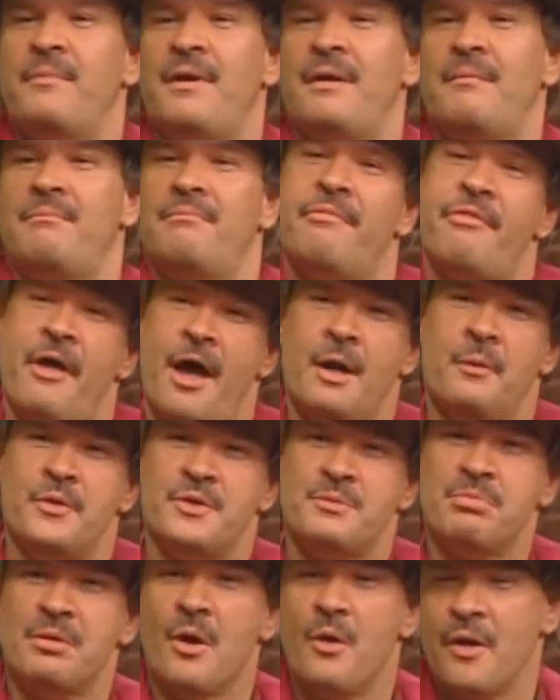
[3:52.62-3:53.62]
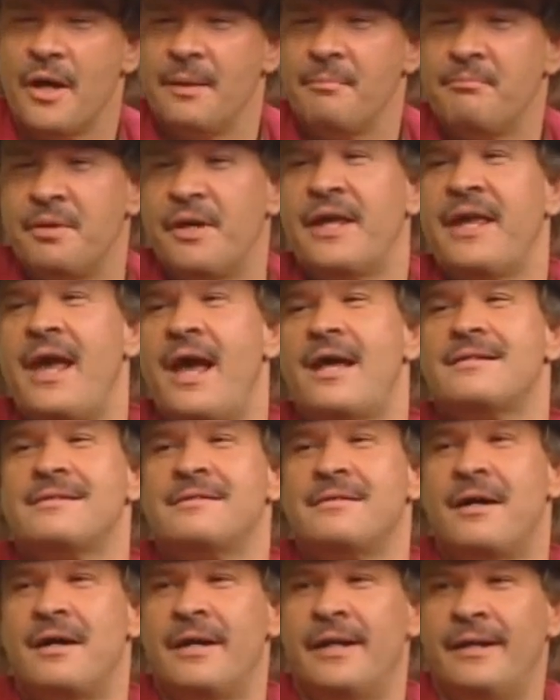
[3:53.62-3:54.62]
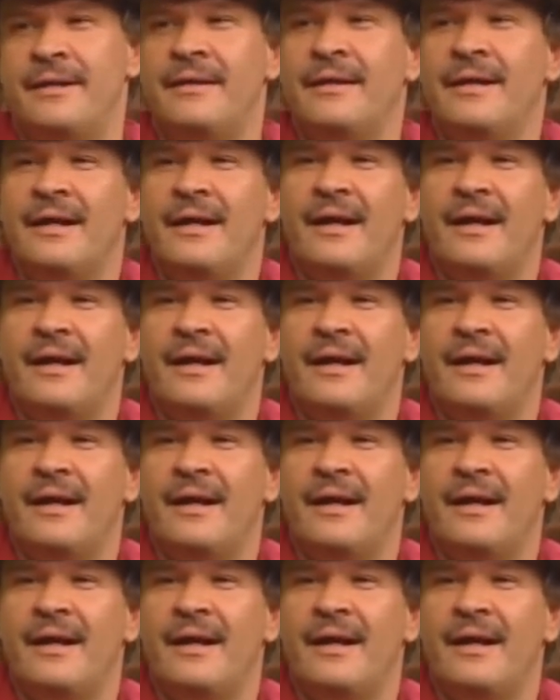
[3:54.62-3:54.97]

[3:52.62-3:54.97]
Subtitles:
thought it was broken, put a cast on it,